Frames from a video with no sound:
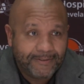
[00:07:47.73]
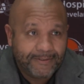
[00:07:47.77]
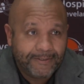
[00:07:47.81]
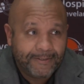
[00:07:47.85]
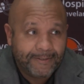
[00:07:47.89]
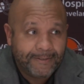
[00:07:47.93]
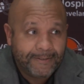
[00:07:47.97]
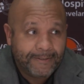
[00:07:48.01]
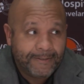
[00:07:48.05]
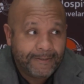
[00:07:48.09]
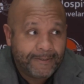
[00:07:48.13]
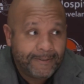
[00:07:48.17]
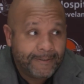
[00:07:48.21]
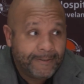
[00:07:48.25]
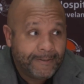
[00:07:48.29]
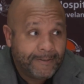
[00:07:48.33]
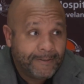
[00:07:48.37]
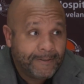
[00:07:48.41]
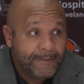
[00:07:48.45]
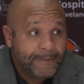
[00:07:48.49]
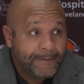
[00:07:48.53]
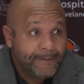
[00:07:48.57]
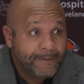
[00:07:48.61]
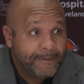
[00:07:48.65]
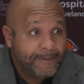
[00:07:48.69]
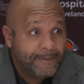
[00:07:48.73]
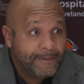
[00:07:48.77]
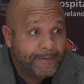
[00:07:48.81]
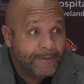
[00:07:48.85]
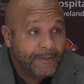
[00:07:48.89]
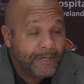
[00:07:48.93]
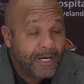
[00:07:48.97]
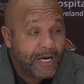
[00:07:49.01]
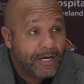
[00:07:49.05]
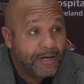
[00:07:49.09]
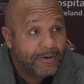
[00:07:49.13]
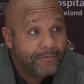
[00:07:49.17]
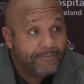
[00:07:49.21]
It's the recruitment.
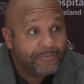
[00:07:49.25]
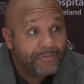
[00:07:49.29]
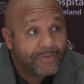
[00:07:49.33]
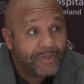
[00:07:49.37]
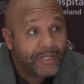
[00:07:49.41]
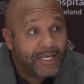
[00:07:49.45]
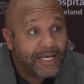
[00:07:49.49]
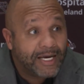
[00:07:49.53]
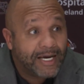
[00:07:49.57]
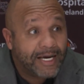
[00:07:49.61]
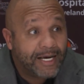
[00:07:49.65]
Just kind of curious.